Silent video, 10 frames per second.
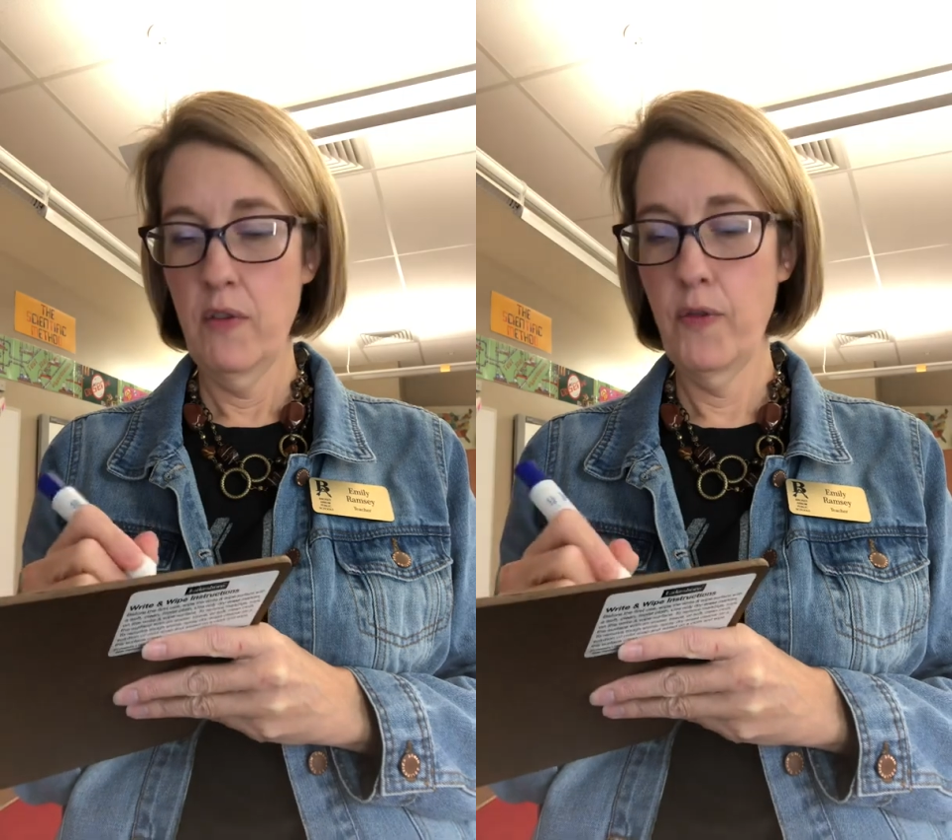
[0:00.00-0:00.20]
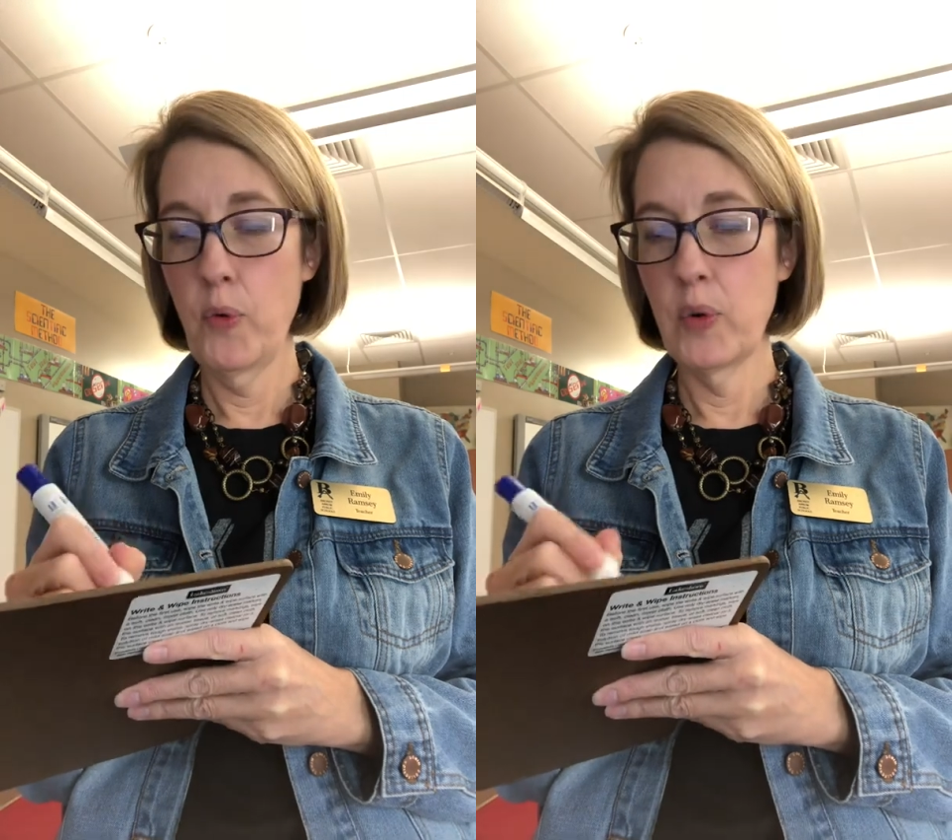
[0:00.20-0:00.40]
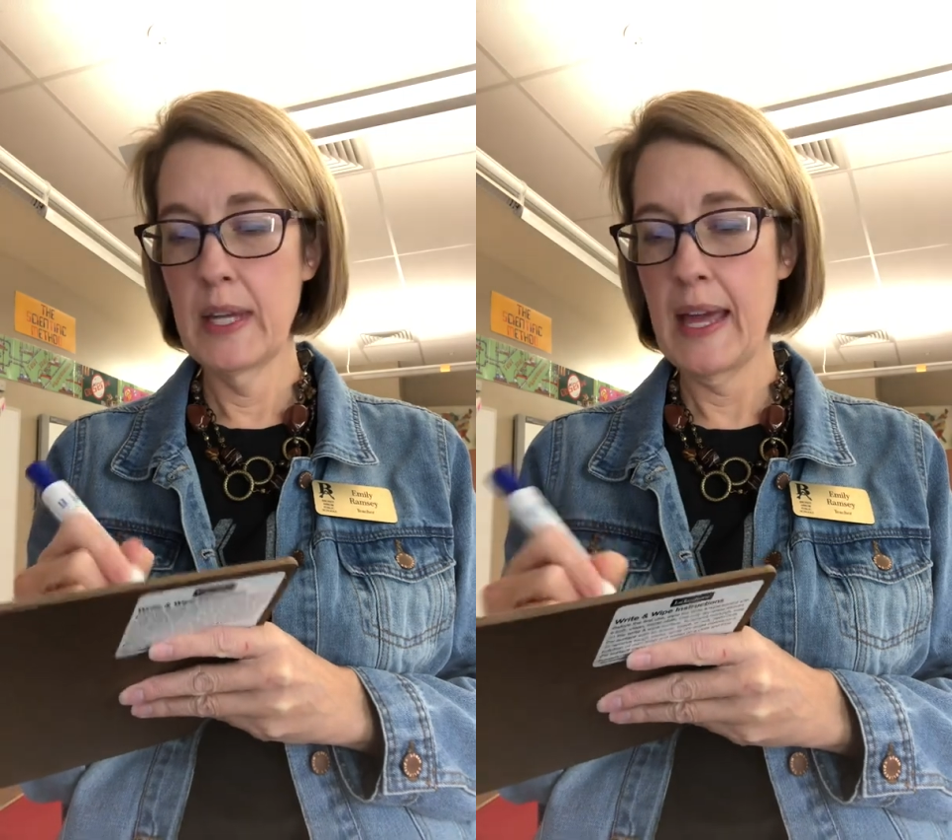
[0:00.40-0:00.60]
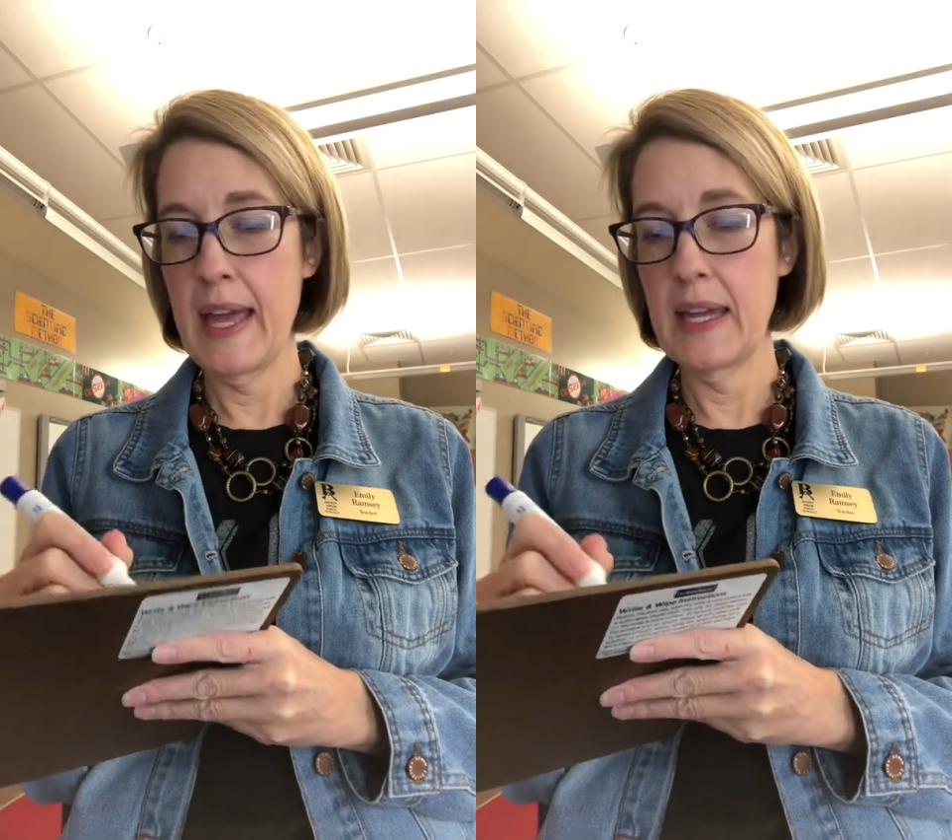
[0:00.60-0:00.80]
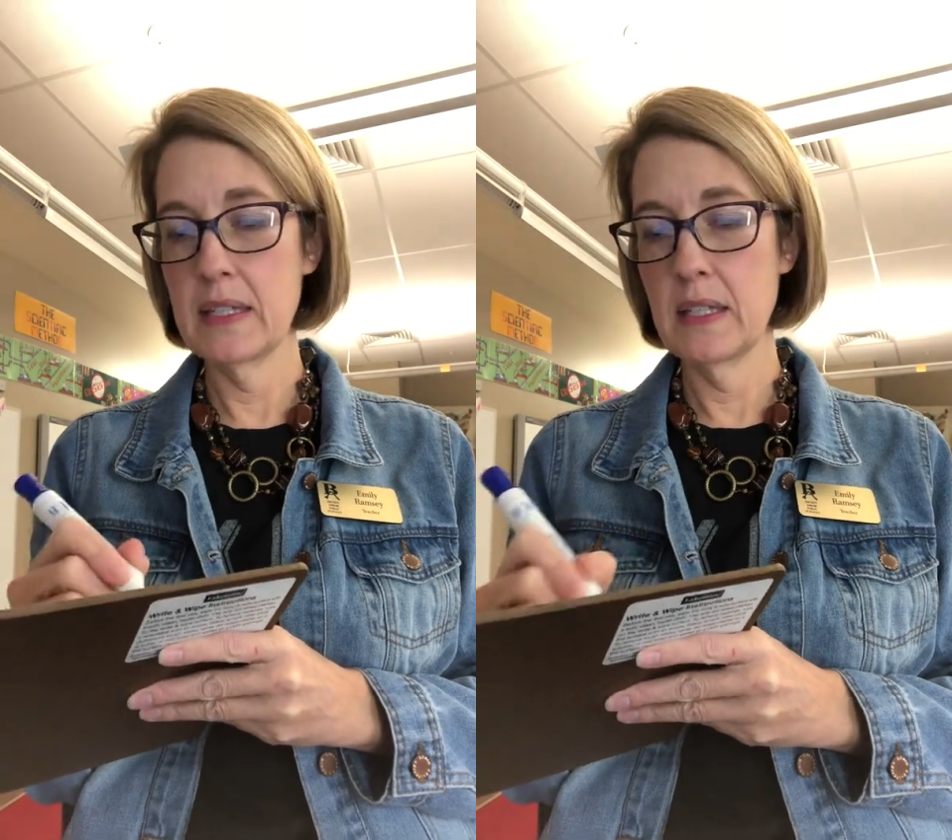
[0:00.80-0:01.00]

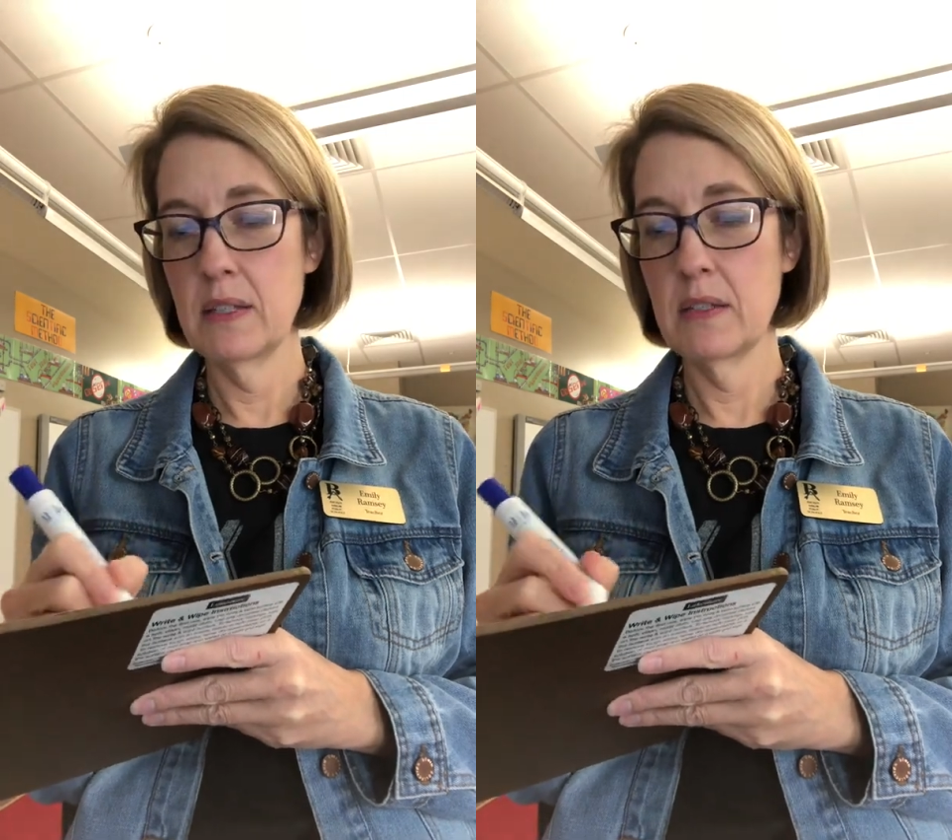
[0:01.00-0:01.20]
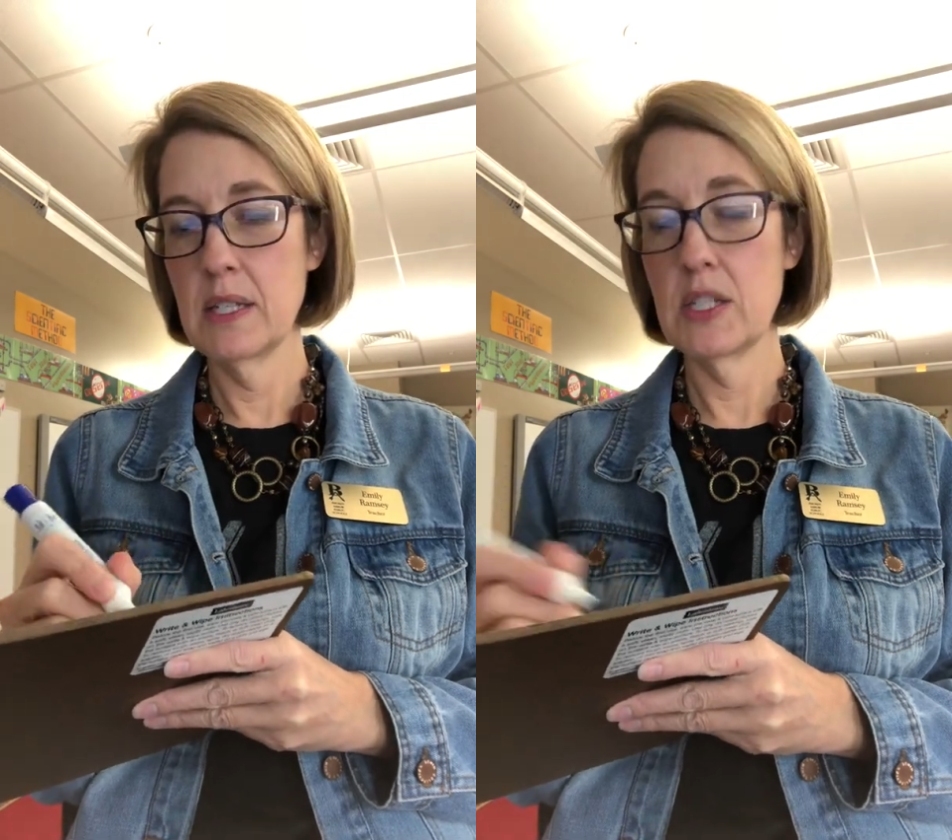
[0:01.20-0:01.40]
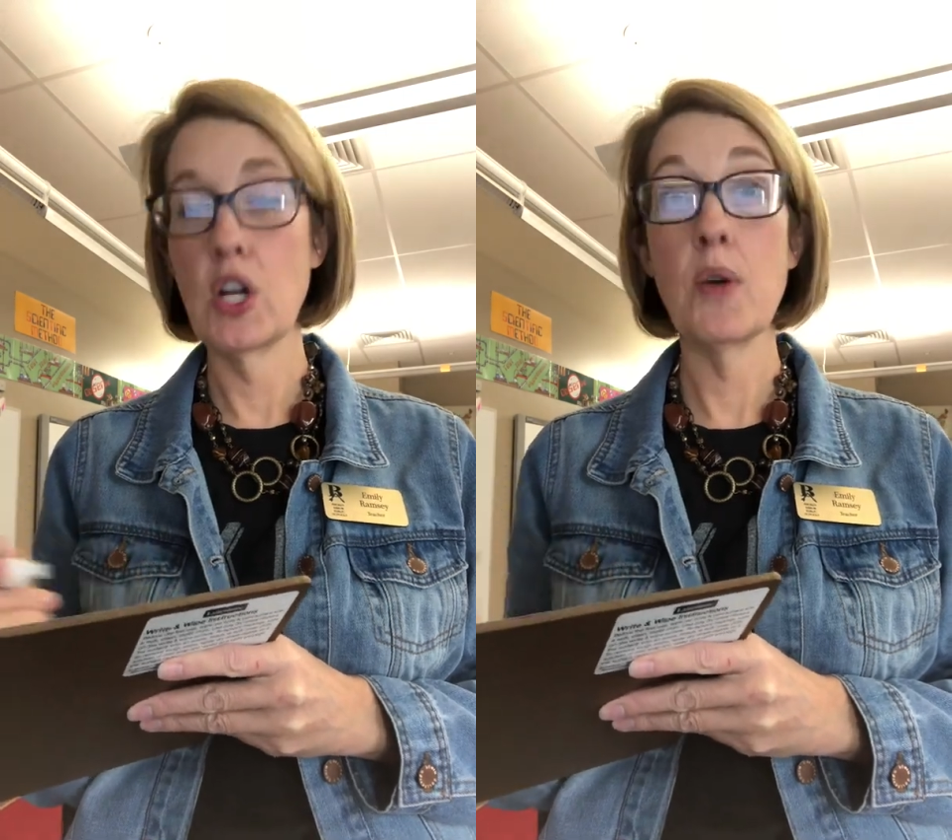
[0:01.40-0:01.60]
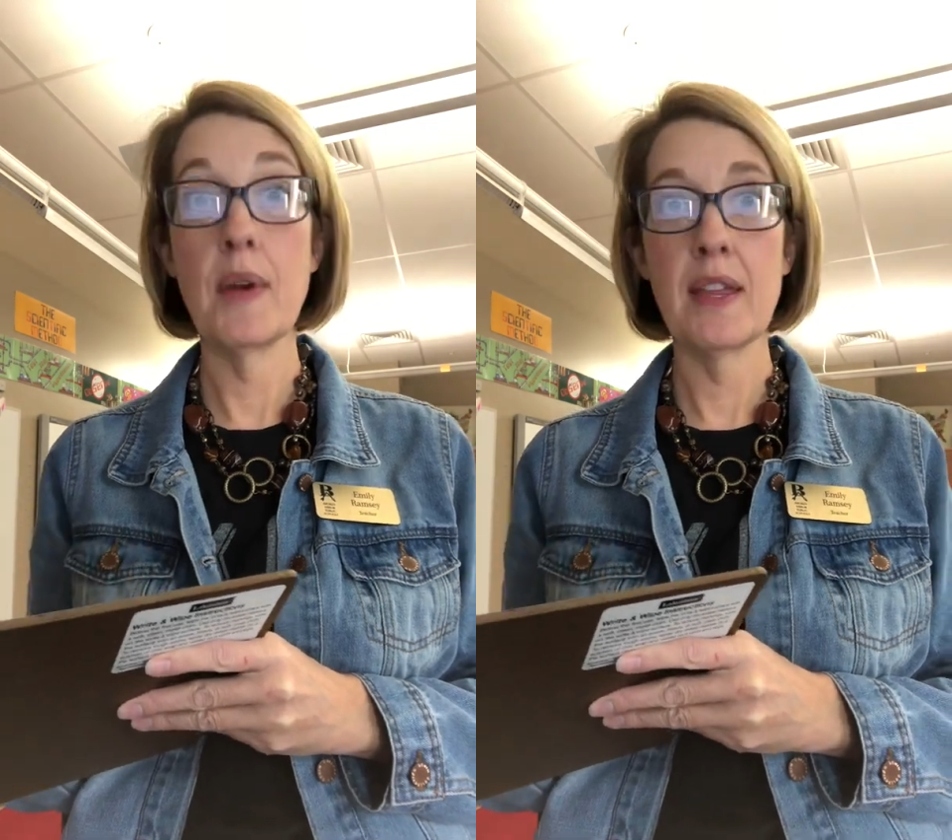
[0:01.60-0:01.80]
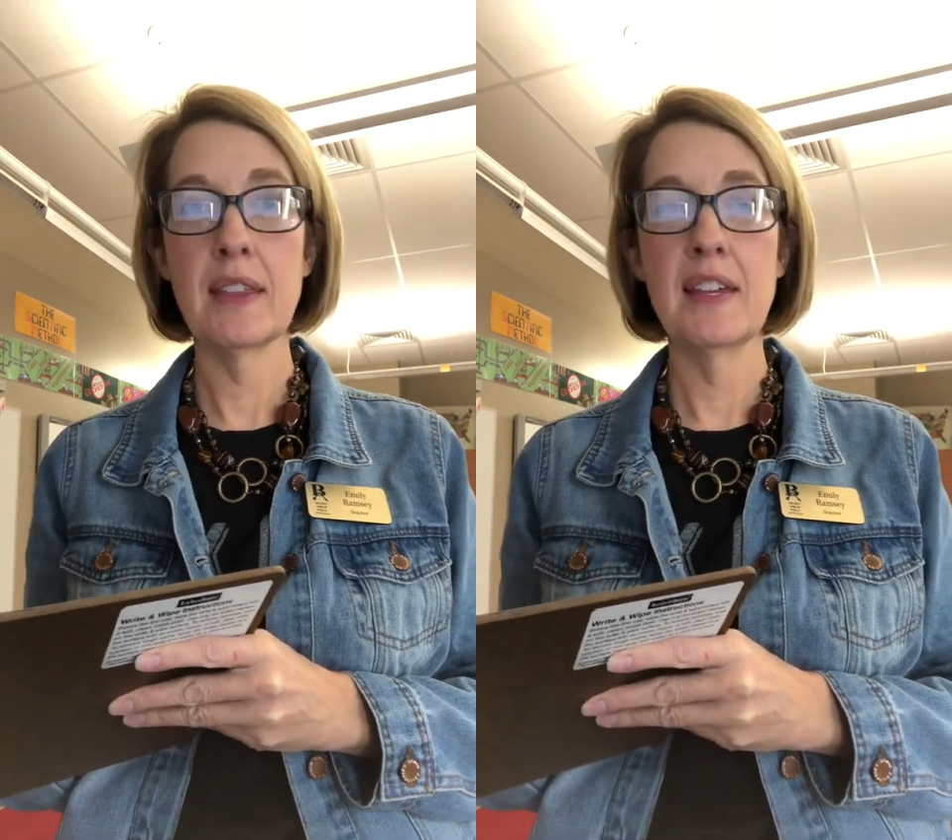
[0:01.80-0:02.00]
48 to start with.